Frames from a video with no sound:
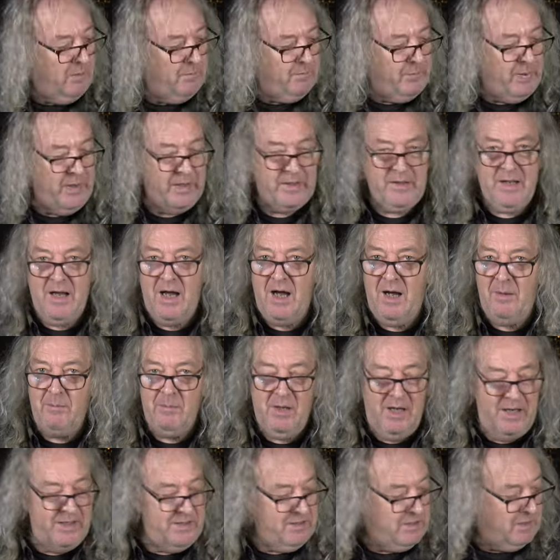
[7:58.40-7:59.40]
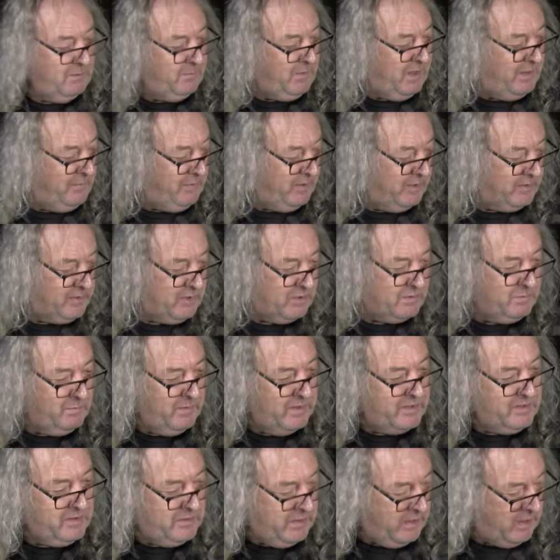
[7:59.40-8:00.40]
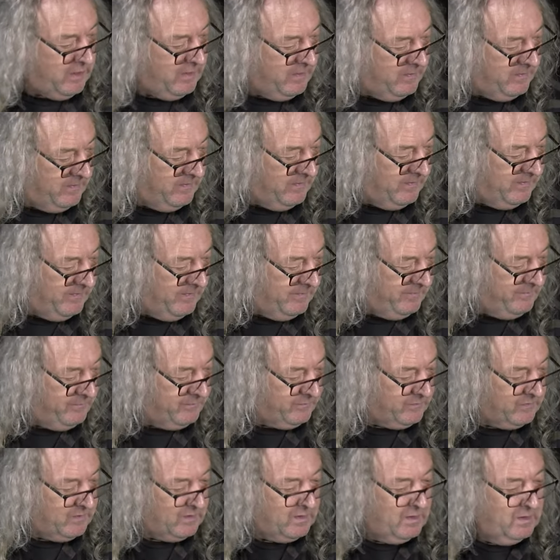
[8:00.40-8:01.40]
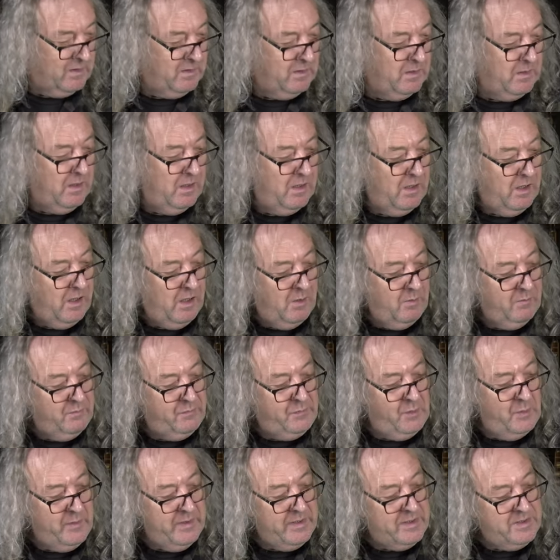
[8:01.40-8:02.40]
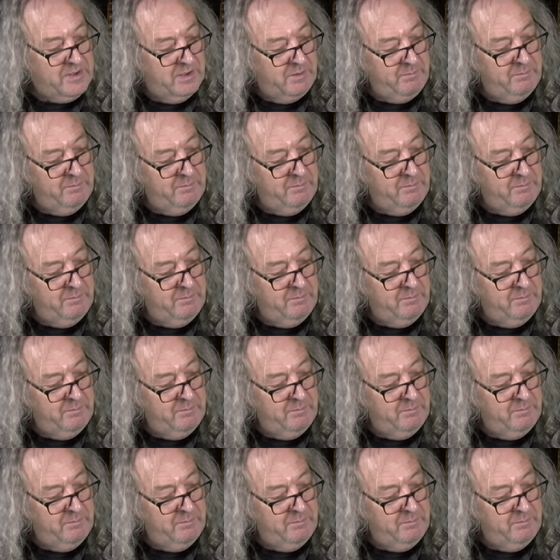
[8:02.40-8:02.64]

and pick that up later. Maybe I just missed it. Oh, forty-two